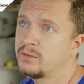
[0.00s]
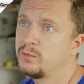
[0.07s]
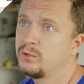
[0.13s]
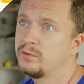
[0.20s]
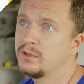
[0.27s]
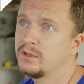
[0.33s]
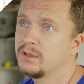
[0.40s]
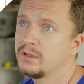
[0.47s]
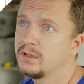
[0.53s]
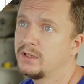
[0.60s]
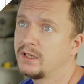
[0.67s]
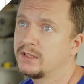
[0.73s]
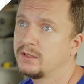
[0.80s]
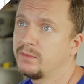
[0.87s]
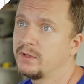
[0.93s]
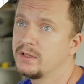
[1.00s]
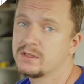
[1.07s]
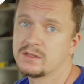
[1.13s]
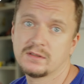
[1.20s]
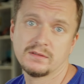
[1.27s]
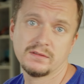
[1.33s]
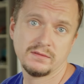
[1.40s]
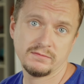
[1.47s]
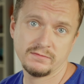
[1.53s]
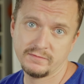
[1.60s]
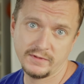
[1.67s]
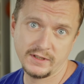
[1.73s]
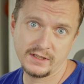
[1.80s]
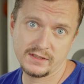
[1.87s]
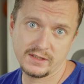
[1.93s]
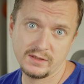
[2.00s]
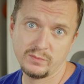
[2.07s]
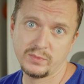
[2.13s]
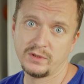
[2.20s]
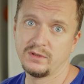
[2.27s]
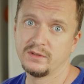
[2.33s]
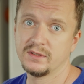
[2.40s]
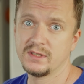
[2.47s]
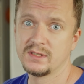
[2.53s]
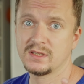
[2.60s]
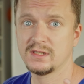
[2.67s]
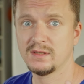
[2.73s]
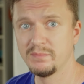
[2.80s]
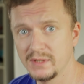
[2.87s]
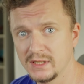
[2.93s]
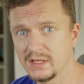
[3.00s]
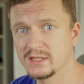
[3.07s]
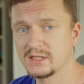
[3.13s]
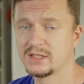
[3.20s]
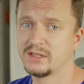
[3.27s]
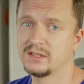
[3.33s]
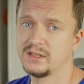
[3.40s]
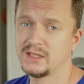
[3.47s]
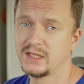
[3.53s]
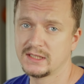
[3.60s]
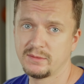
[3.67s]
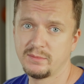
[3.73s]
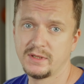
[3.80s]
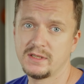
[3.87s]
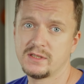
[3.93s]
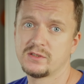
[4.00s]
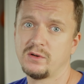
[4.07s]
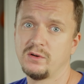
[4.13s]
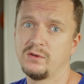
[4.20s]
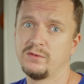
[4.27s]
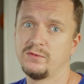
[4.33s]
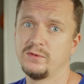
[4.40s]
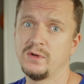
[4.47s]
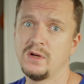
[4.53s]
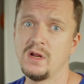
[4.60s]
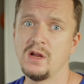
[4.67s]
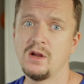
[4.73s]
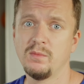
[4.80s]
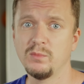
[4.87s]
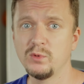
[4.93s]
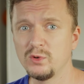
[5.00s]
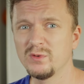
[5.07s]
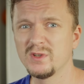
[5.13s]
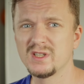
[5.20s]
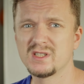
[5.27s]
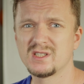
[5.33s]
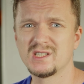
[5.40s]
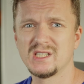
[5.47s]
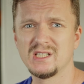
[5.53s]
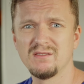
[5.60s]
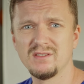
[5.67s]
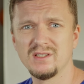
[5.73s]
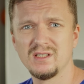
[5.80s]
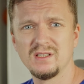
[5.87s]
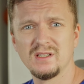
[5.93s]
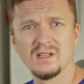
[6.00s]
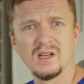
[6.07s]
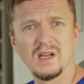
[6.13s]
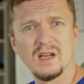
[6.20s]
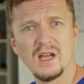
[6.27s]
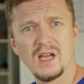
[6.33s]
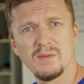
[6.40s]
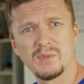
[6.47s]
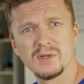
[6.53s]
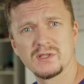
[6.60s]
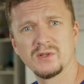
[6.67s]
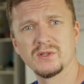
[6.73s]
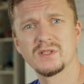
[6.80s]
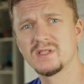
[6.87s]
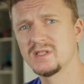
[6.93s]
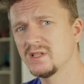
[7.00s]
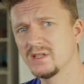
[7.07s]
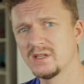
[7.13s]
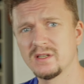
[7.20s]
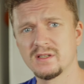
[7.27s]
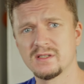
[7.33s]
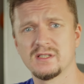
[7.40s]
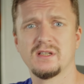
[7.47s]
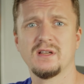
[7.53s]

Movie Database. Very simple. This is the biggest database of movies, TV, episodes, series.